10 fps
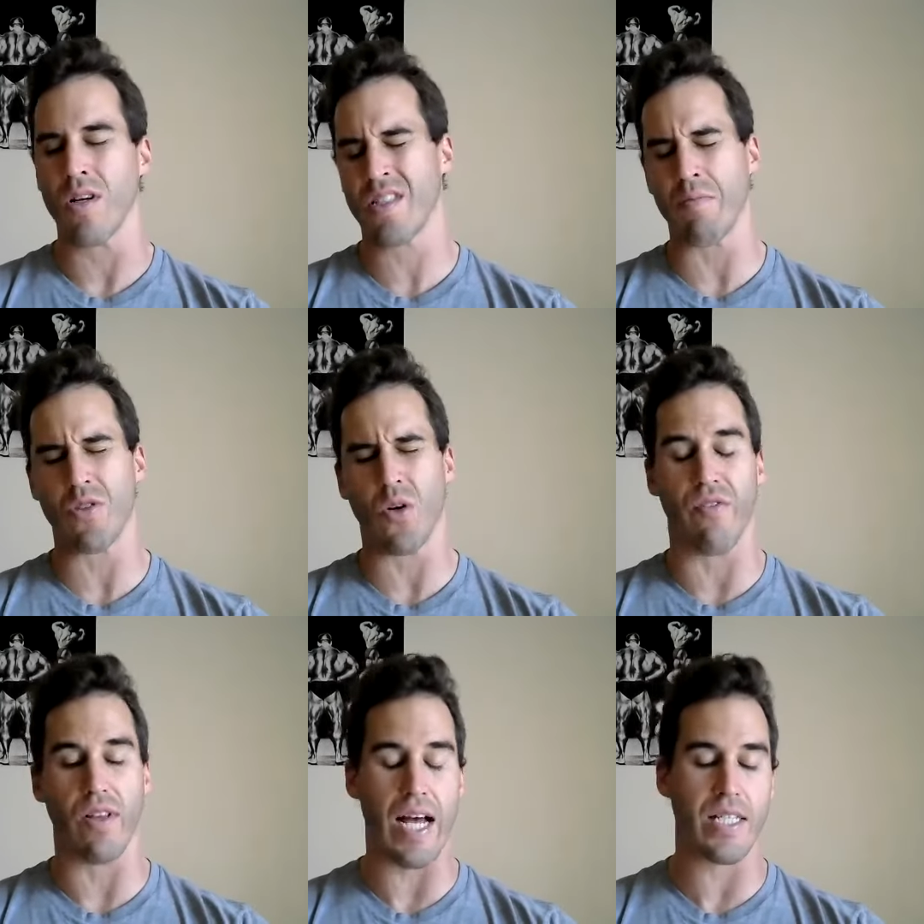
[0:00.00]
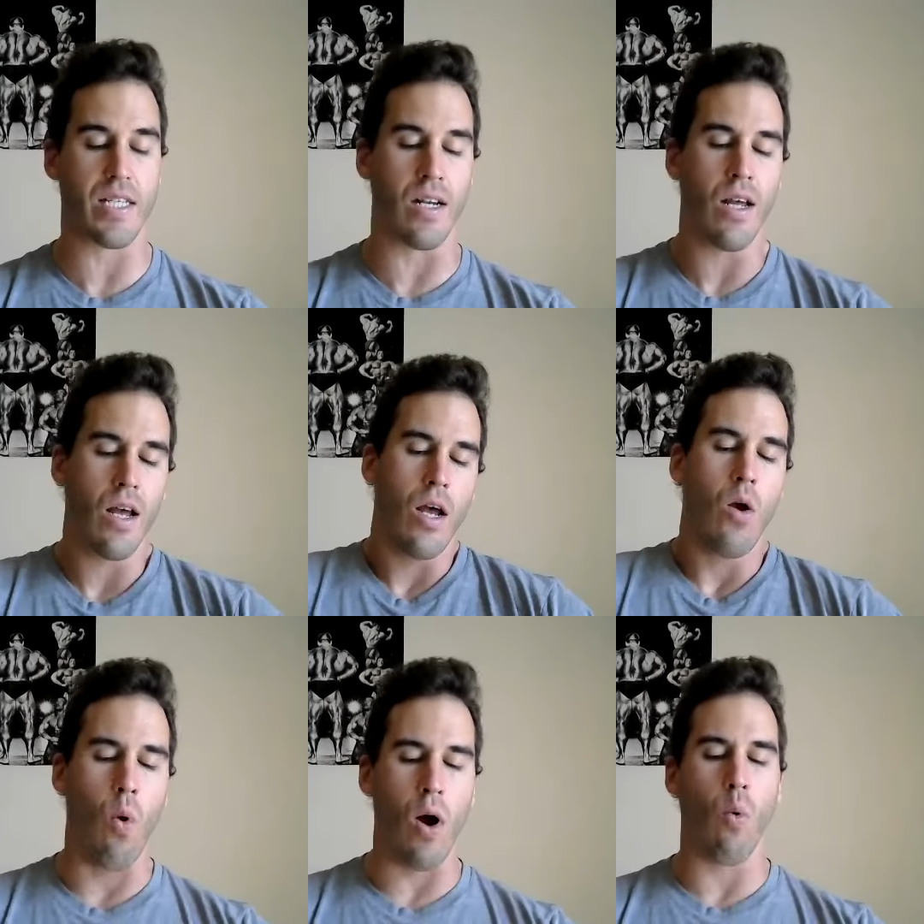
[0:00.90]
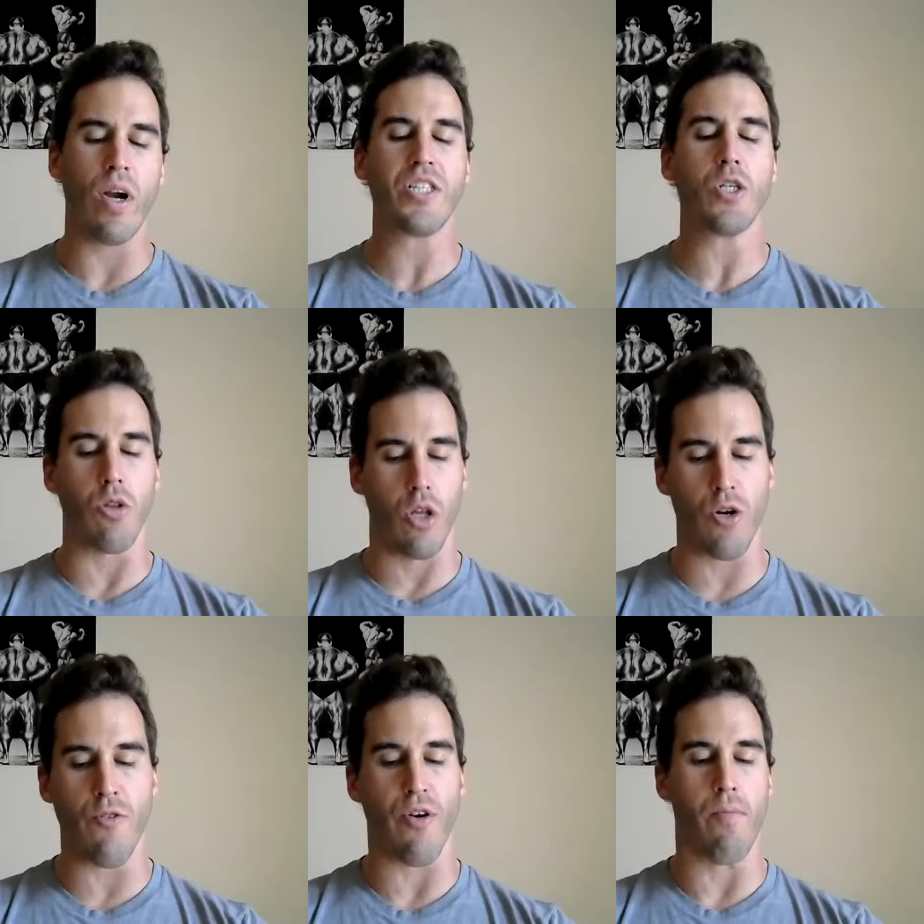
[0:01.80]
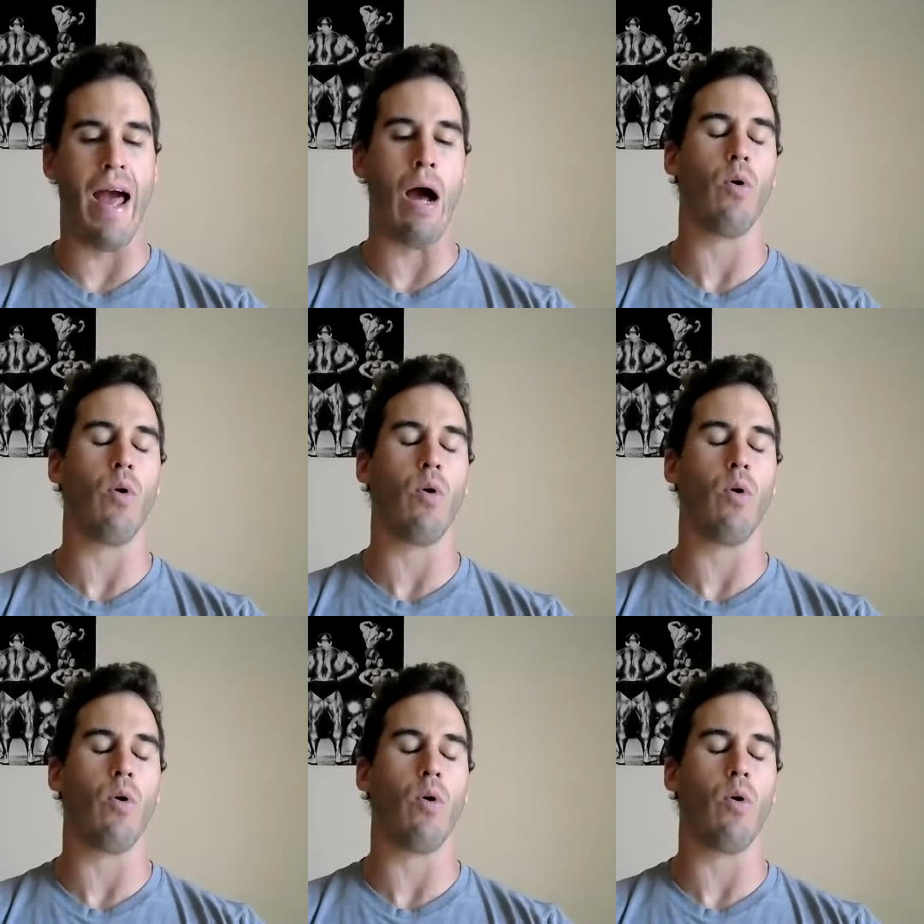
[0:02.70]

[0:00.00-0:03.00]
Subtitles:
some sort of lesson, what did you learn from Matt?